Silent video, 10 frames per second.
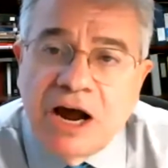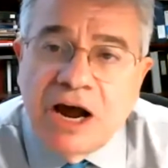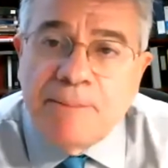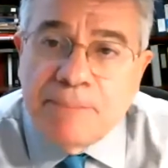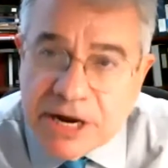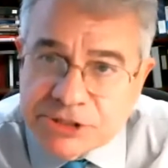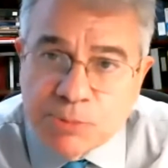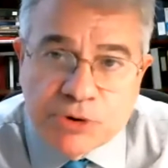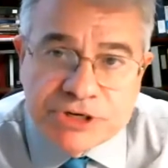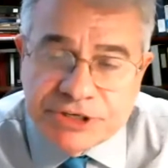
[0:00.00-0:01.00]
a much
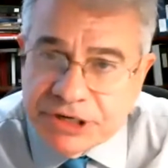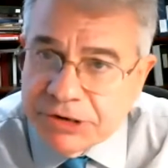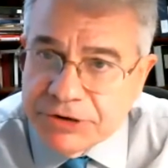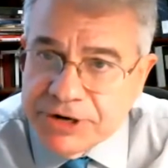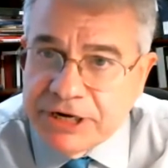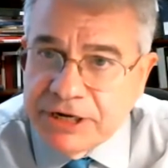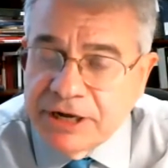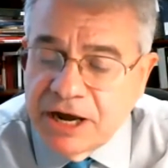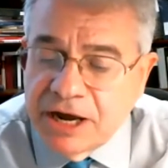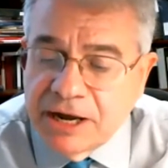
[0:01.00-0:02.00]
more deteriorating
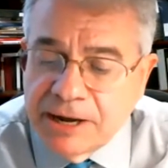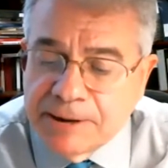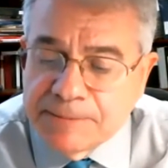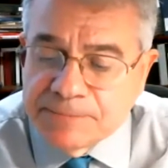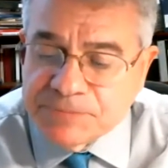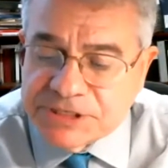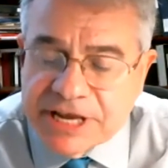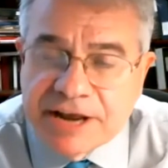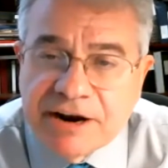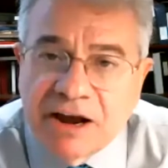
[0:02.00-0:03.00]
uh,
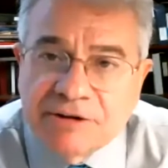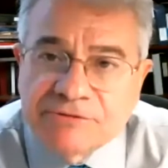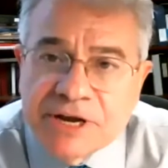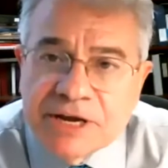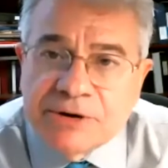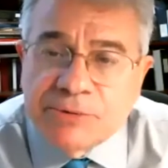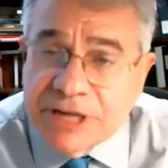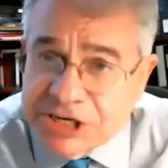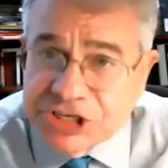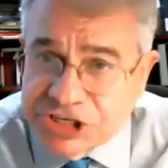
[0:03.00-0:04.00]
set of
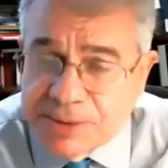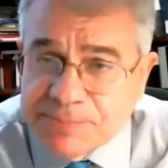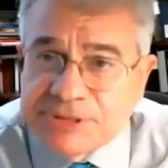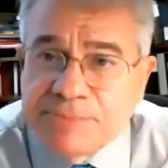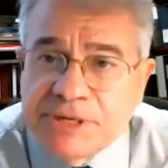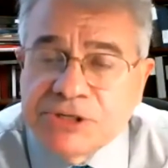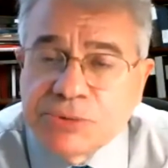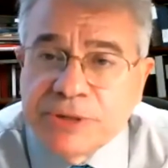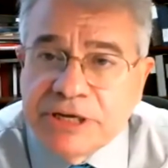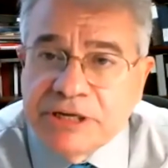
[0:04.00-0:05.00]
relationships
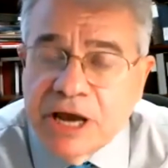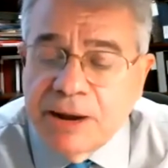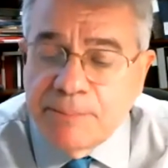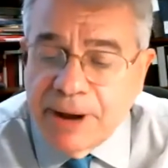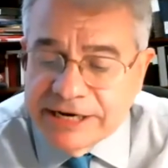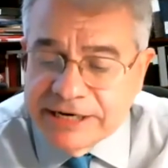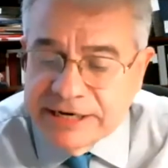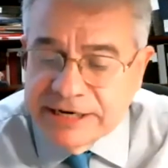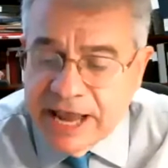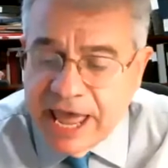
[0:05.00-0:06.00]
between uh, Biden
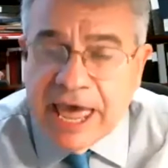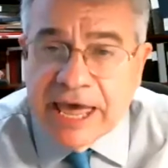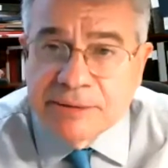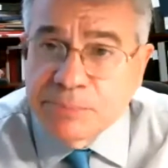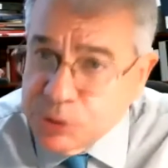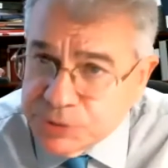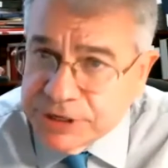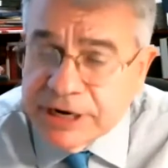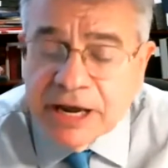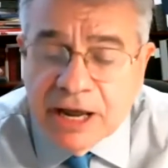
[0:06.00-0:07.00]
and
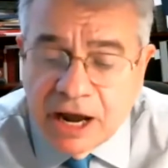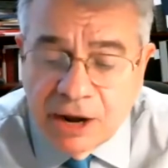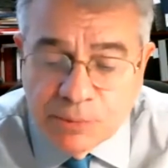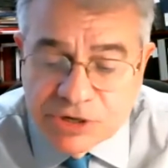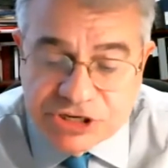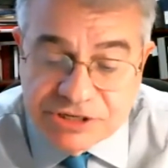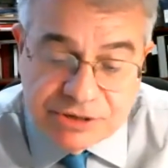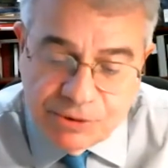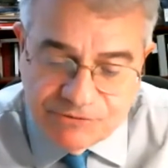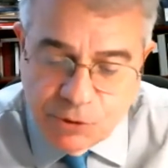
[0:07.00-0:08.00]
Putin, which is,
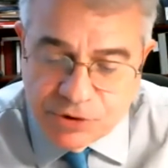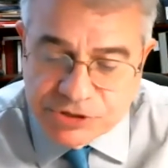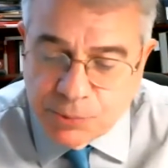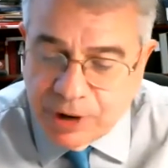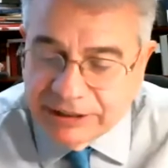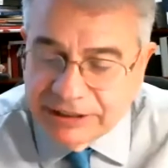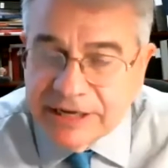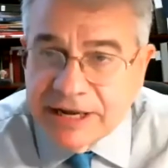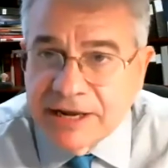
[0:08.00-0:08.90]
of course, widely